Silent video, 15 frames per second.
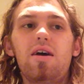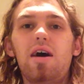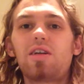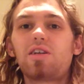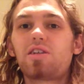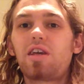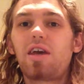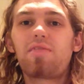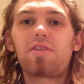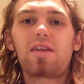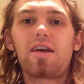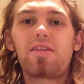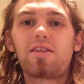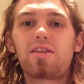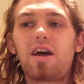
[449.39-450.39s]
I just haven't
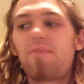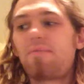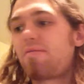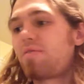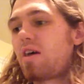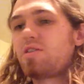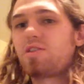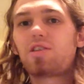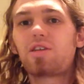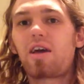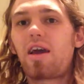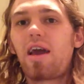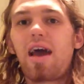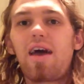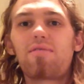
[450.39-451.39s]
had the time.
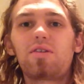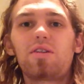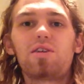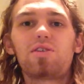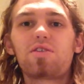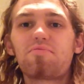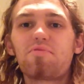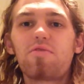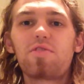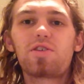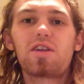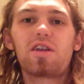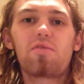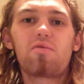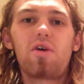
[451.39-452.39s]
I have a list of movies
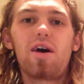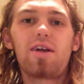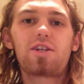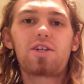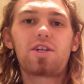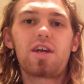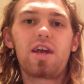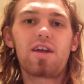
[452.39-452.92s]
that I watch,